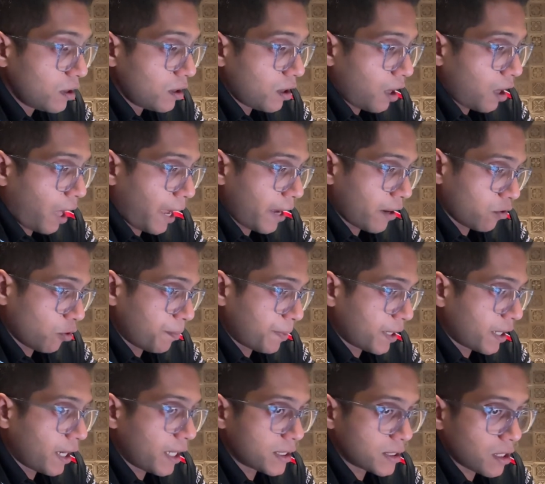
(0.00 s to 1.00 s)
I hope it
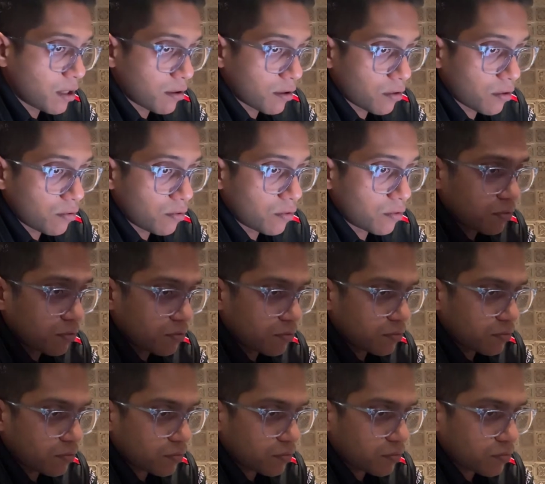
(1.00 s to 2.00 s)
dies down too,
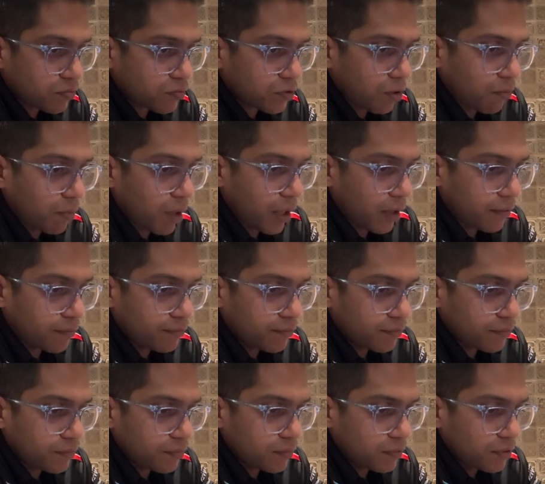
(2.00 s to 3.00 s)
but
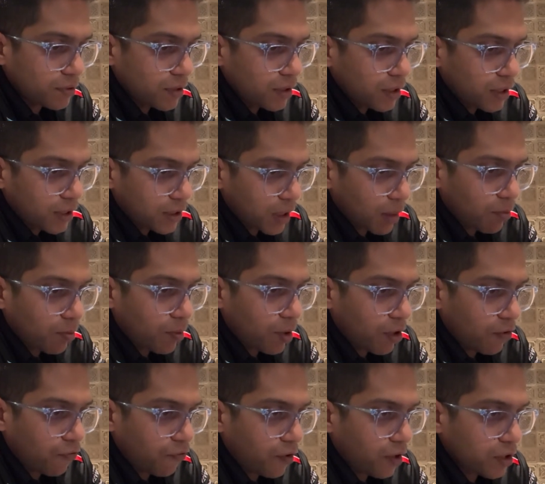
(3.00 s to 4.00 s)
some amount of
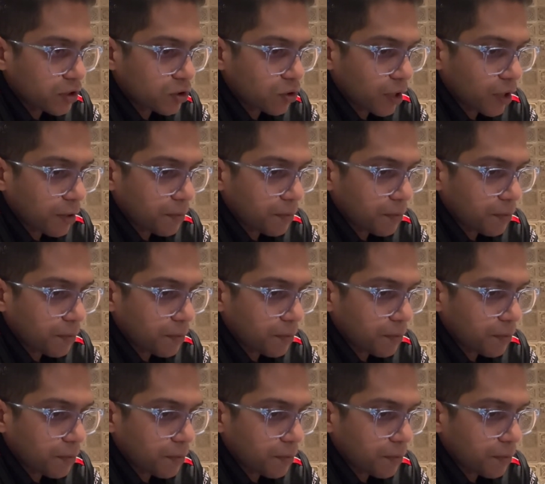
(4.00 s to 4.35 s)
fun is okay.